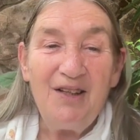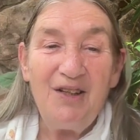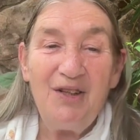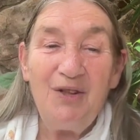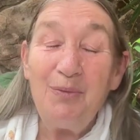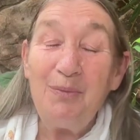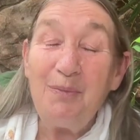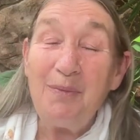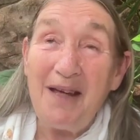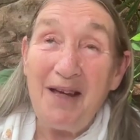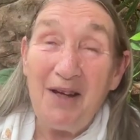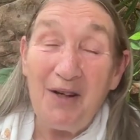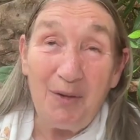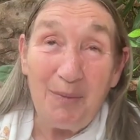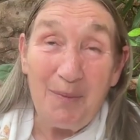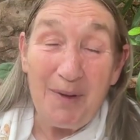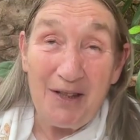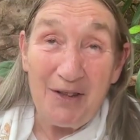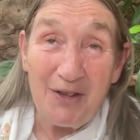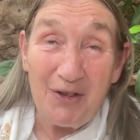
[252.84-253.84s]
You may or
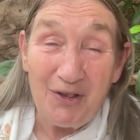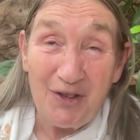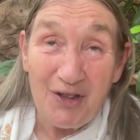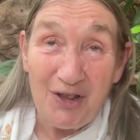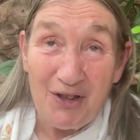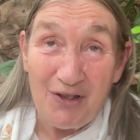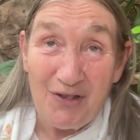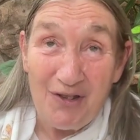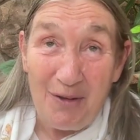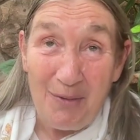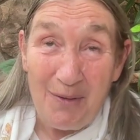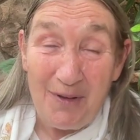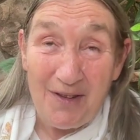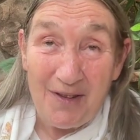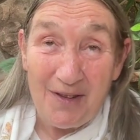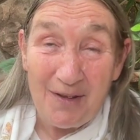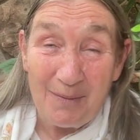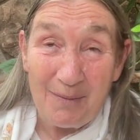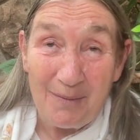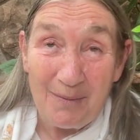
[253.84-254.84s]
may not agree with
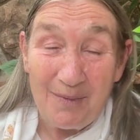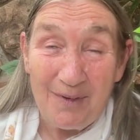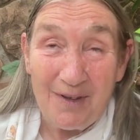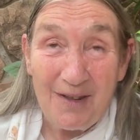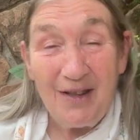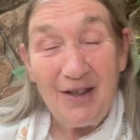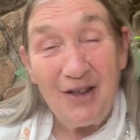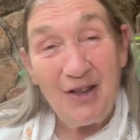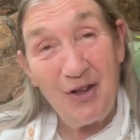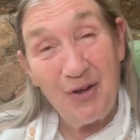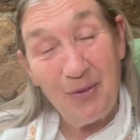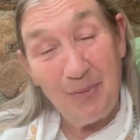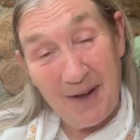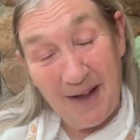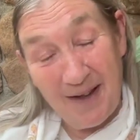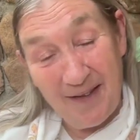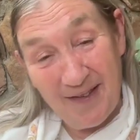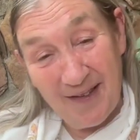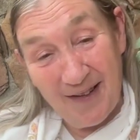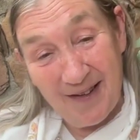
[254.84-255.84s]
them. You
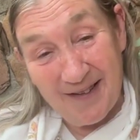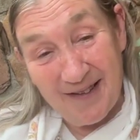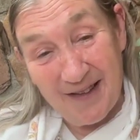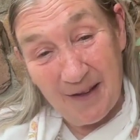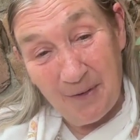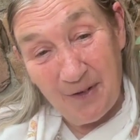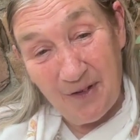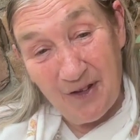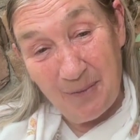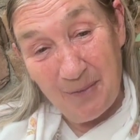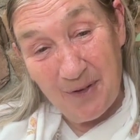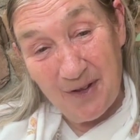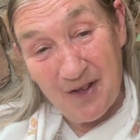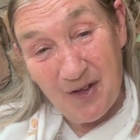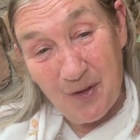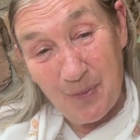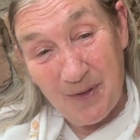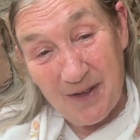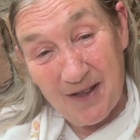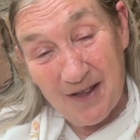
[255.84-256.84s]
may think some of them are
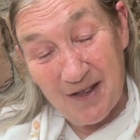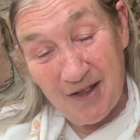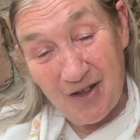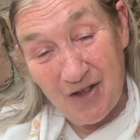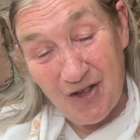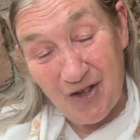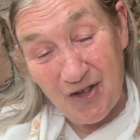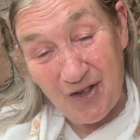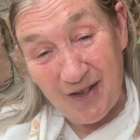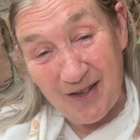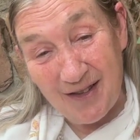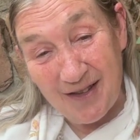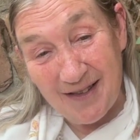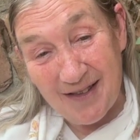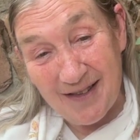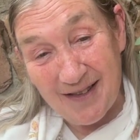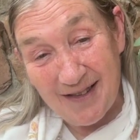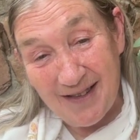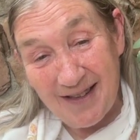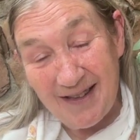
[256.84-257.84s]

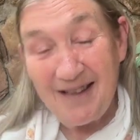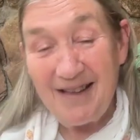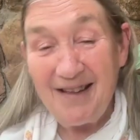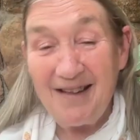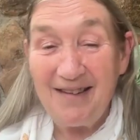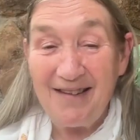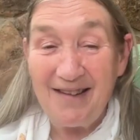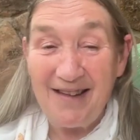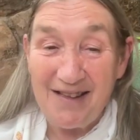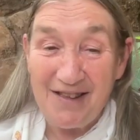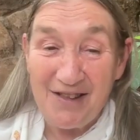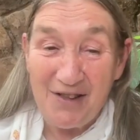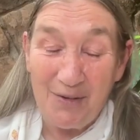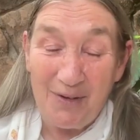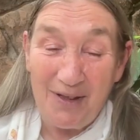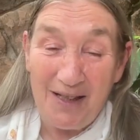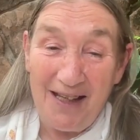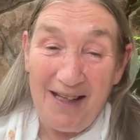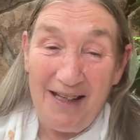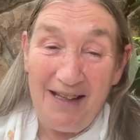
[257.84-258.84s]
superstitions. That's
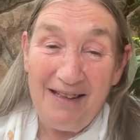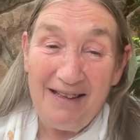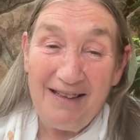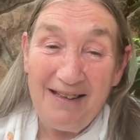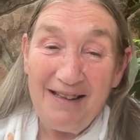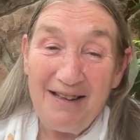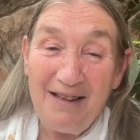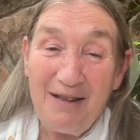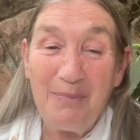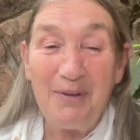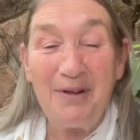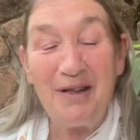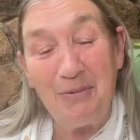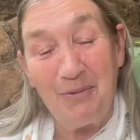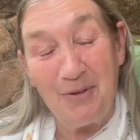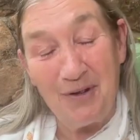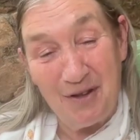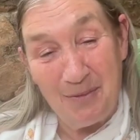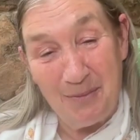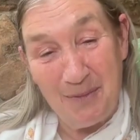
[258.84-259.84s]
okay, but I
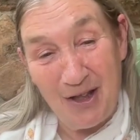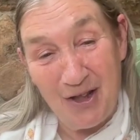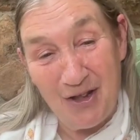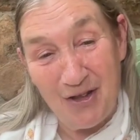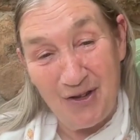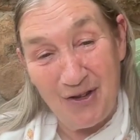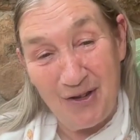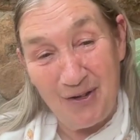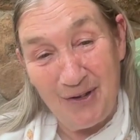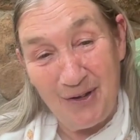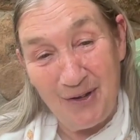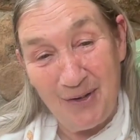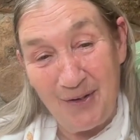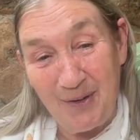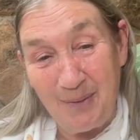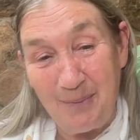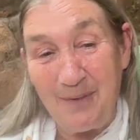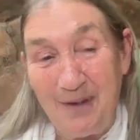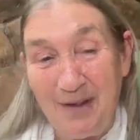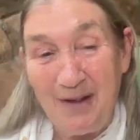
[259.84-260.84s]
want to make sure you know
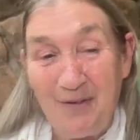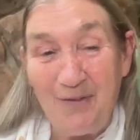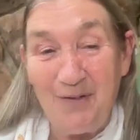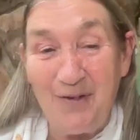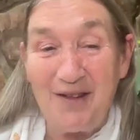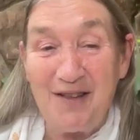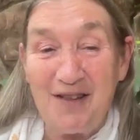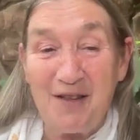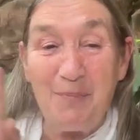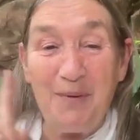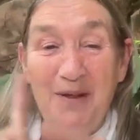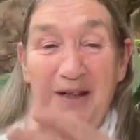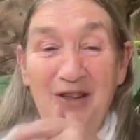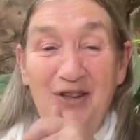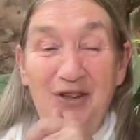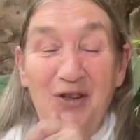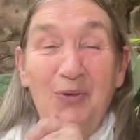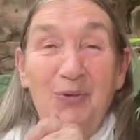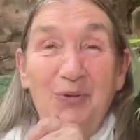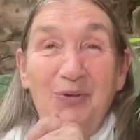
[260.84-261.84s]
them. First big
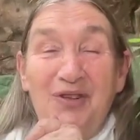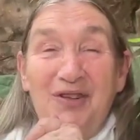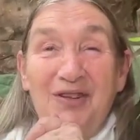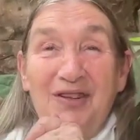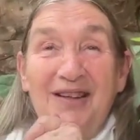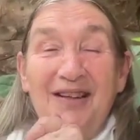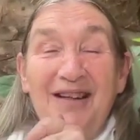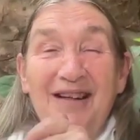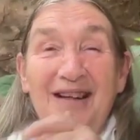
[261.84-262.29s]
don't